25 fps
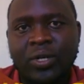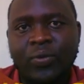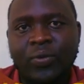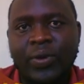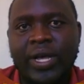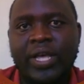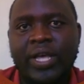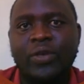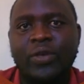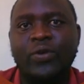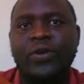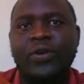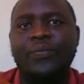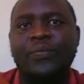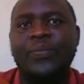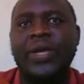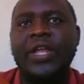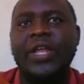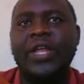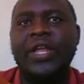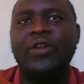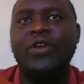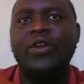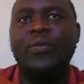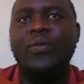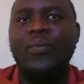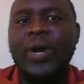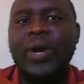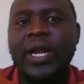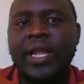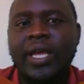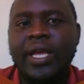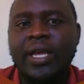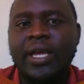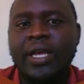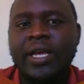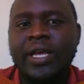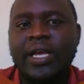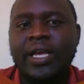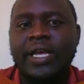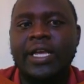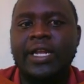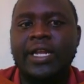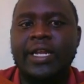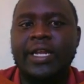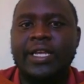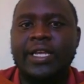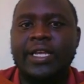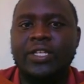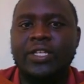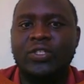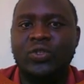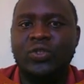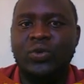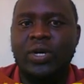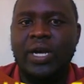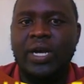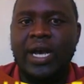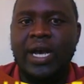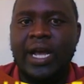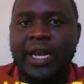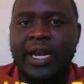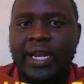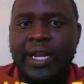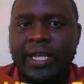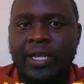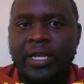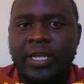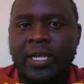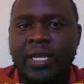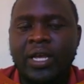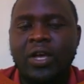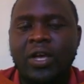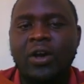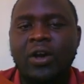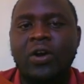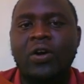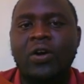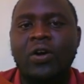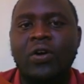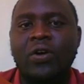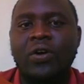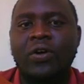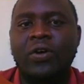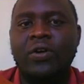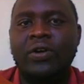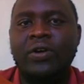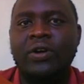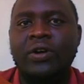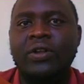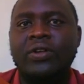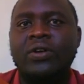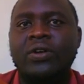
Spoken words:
where you are paid your money in case you are earning, or